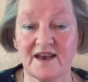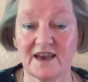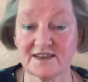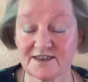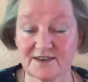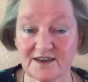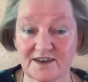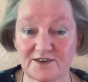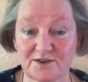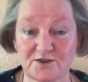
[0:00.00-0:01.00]

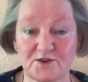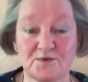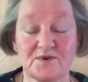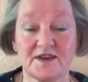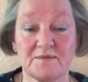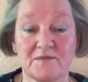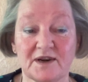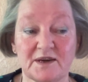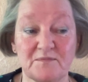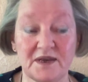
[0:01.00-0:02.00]
exercises during
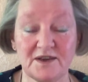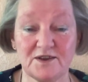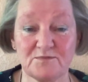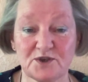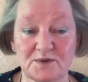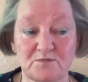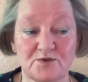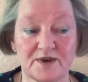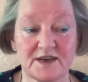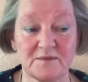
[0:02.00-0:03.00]
my mediumship
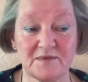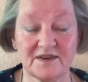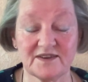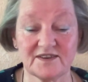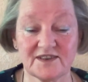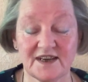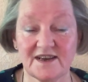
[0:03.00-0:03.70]
trainment.